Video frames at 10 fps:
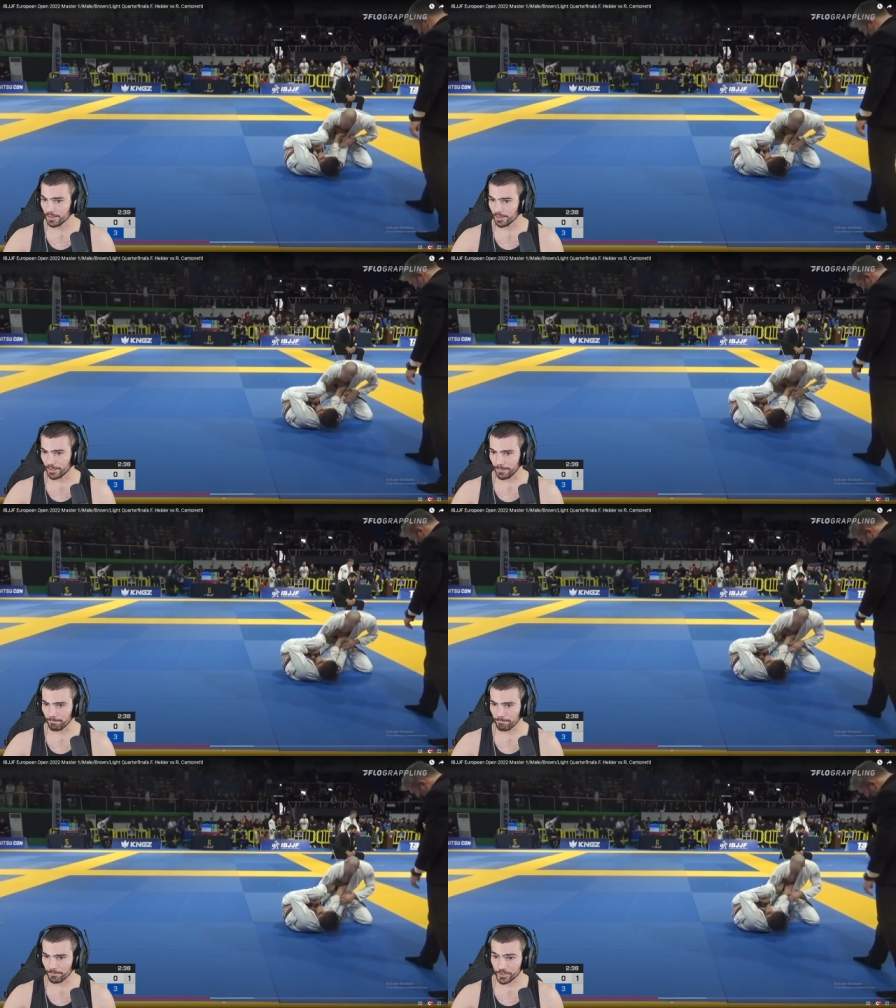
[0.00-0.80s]
All right.
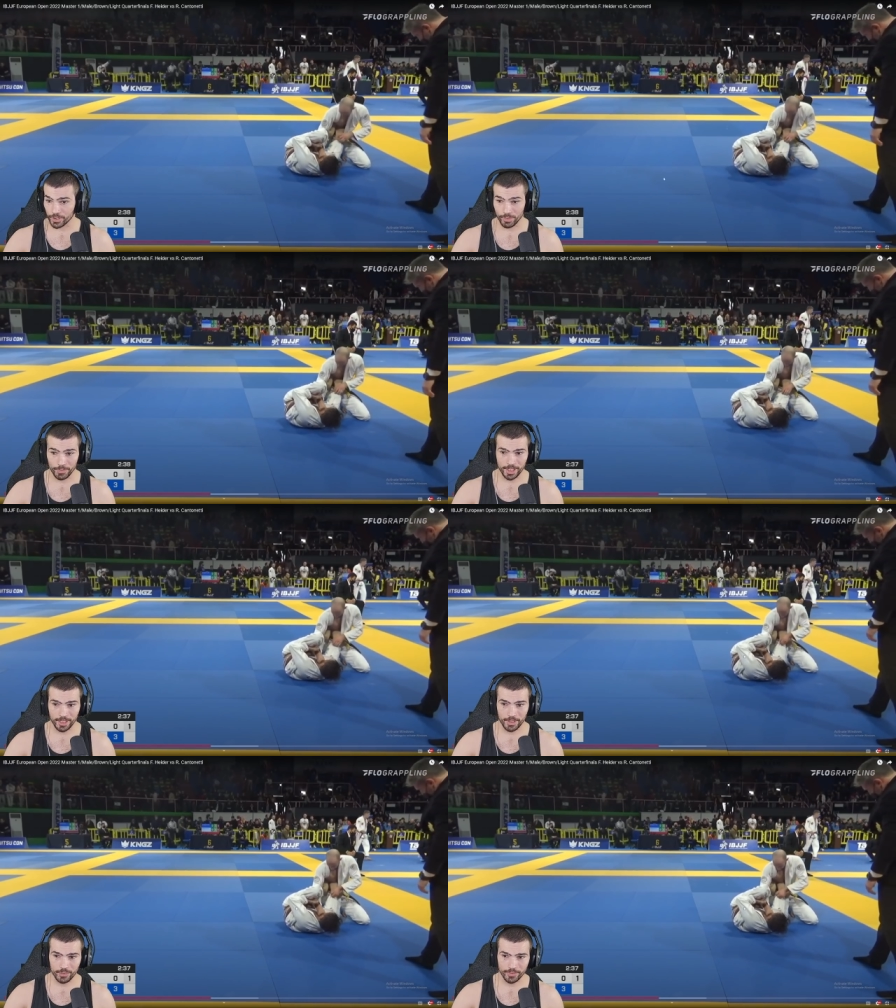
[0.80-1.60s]
So what we need to
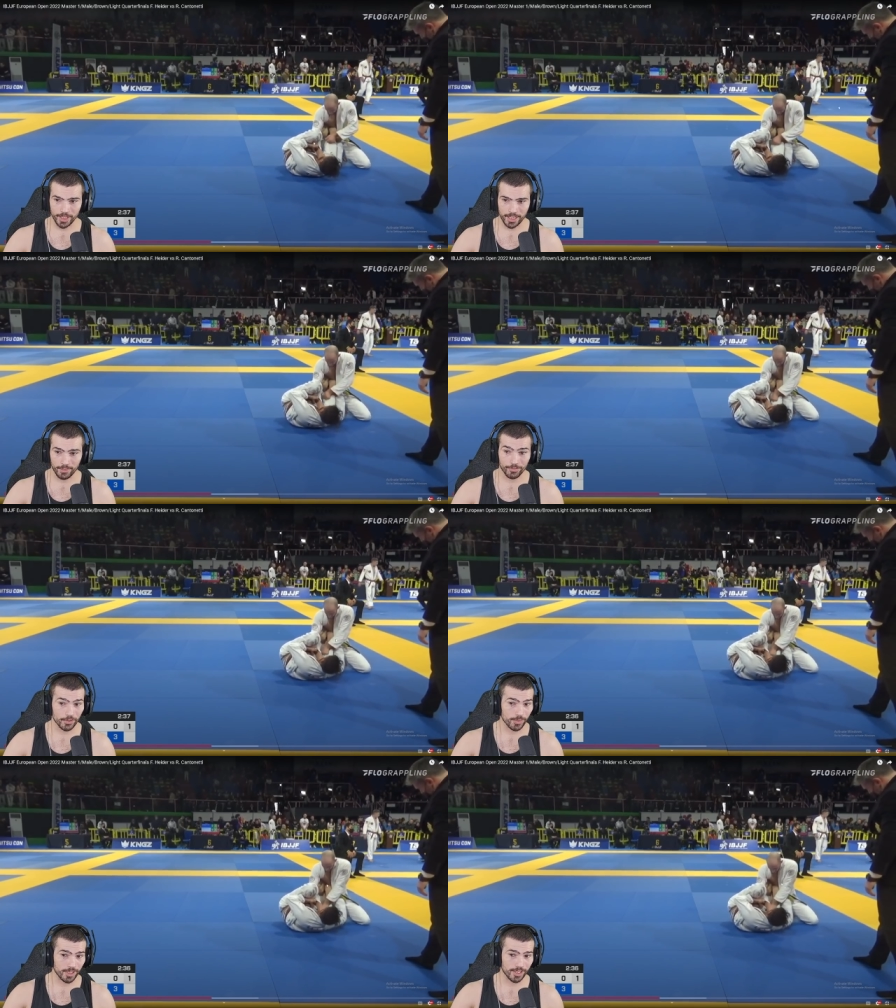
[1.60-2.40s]
be doing right now,
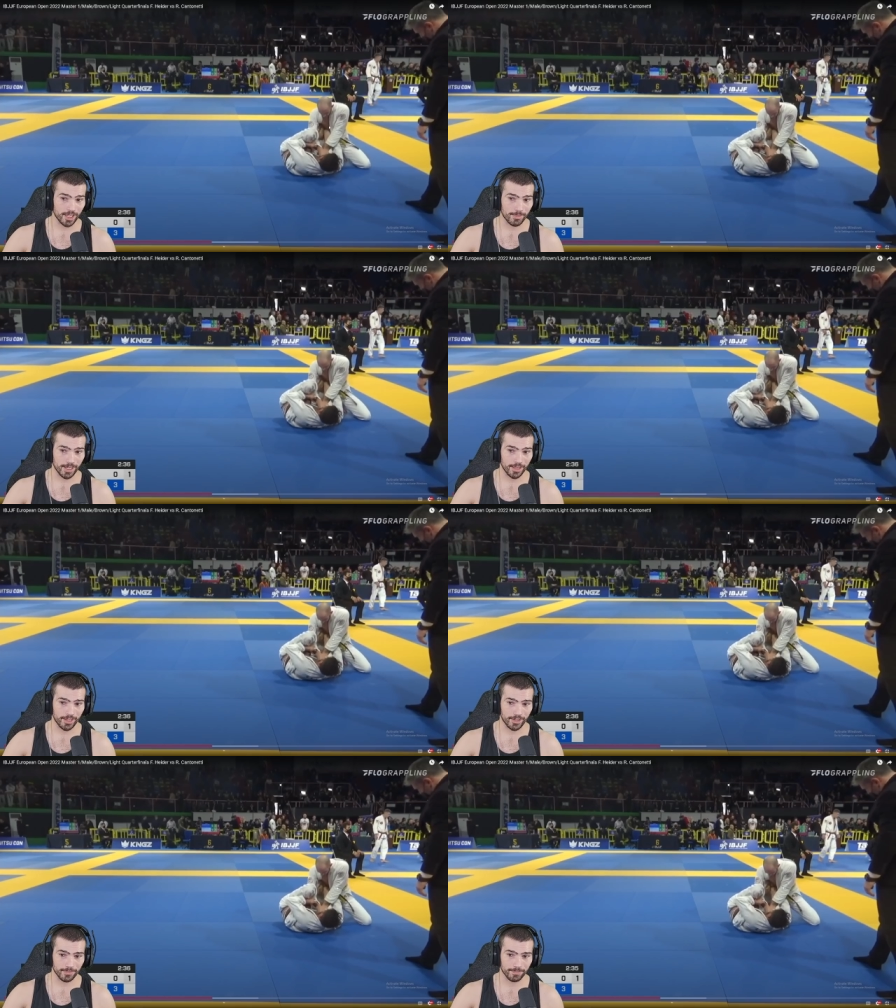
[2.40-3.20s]
first we need to get him out of
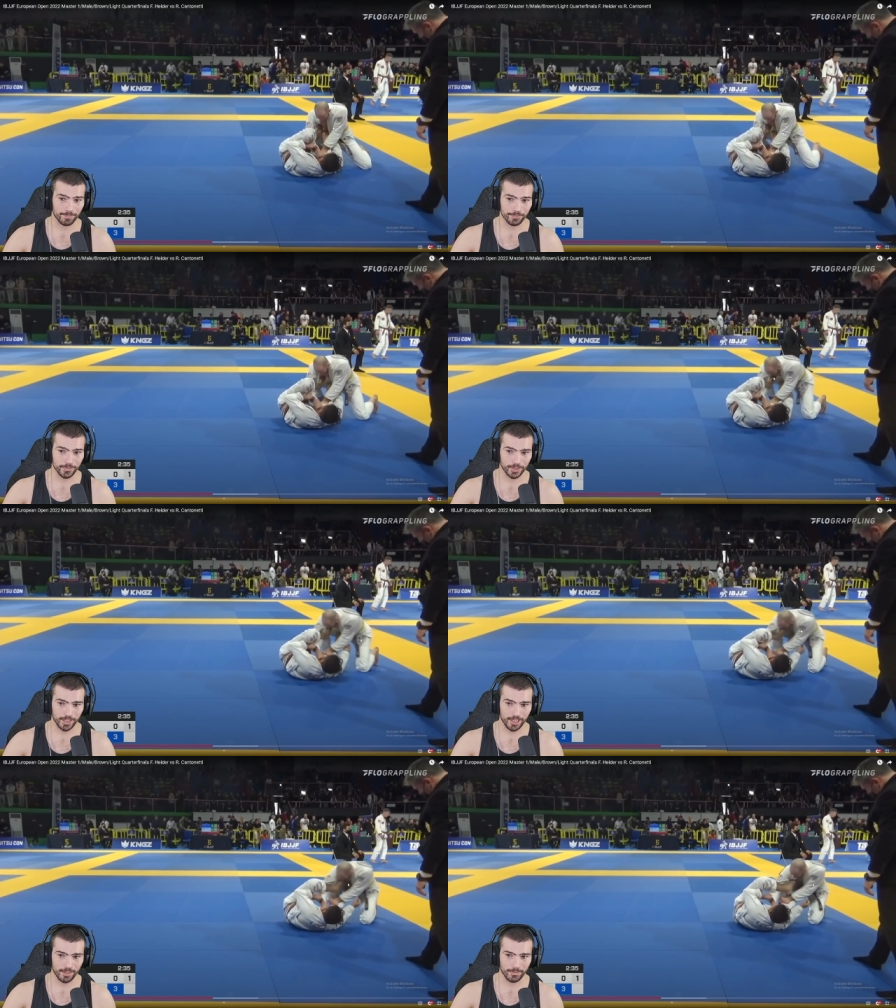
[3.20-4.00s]
there. Okay,
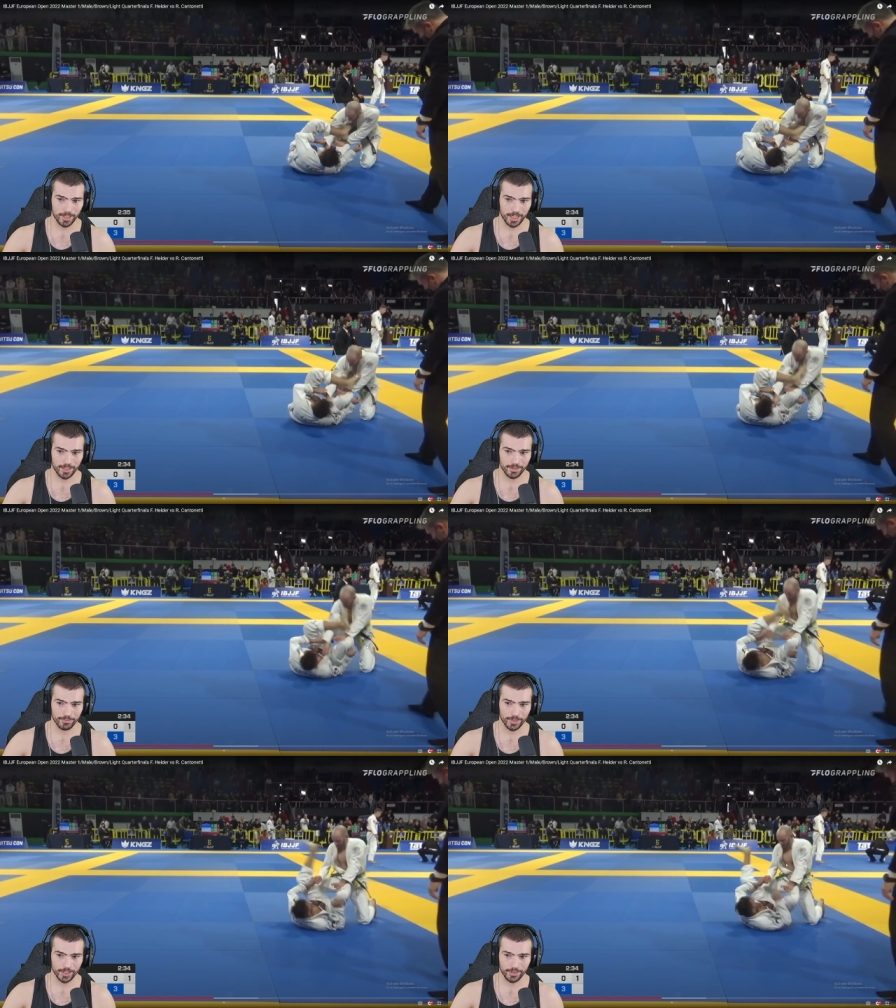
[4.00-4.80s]
get him out of that
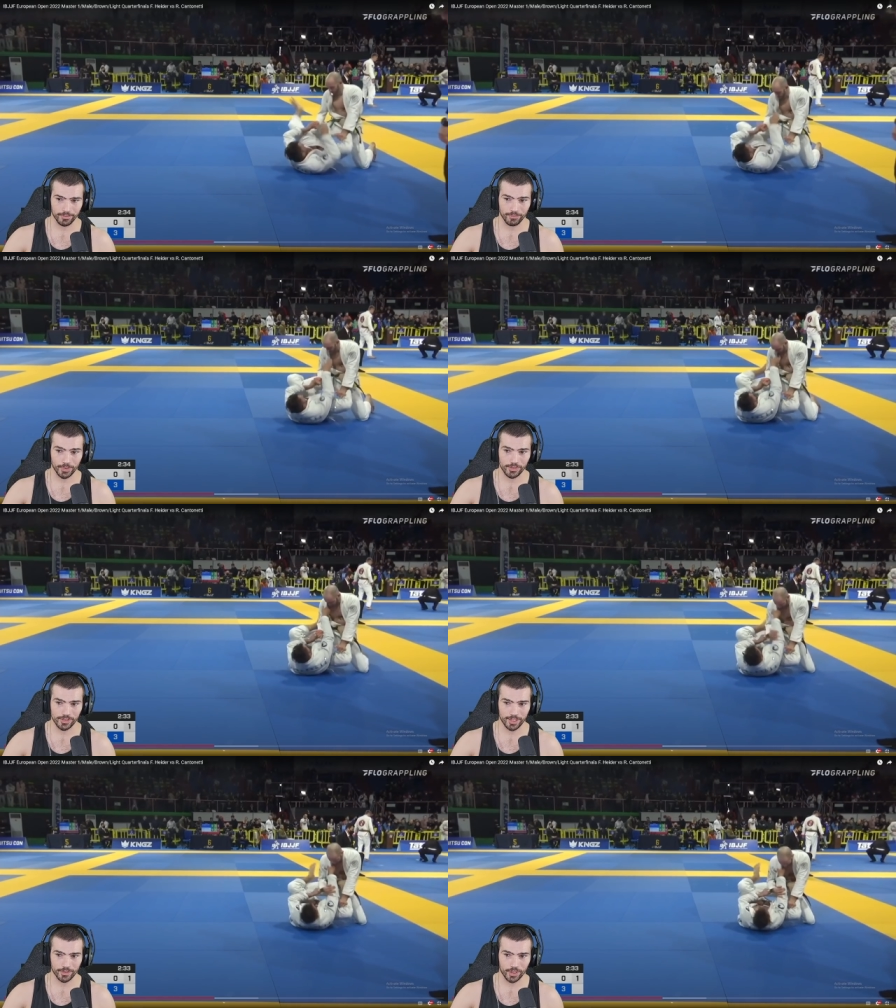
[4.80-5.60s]
fucking foot
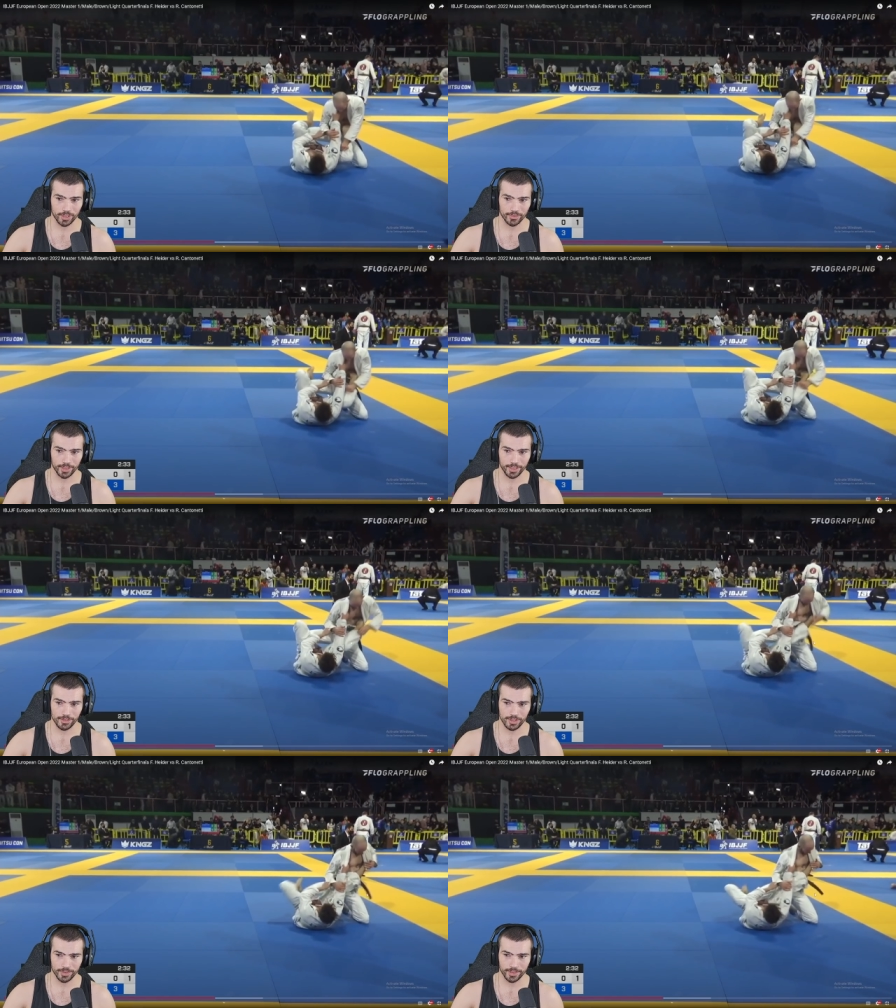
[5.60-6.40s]
inside our collar thing
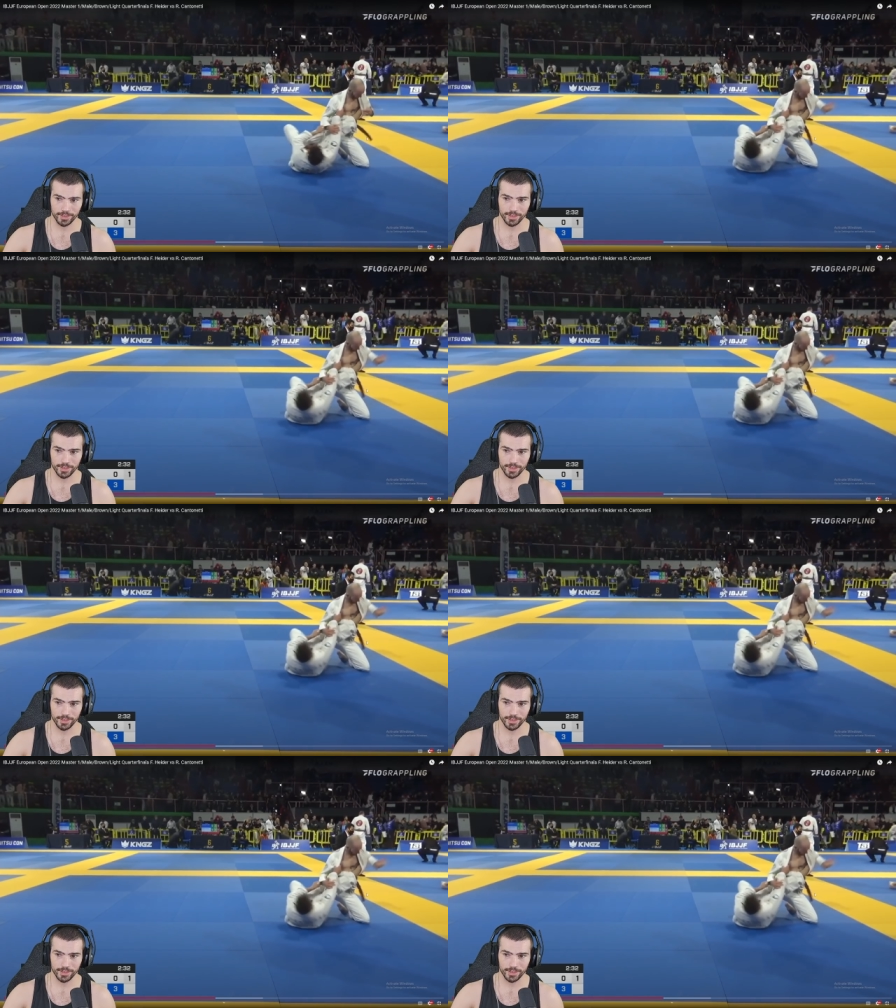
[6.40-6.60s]
he's doing.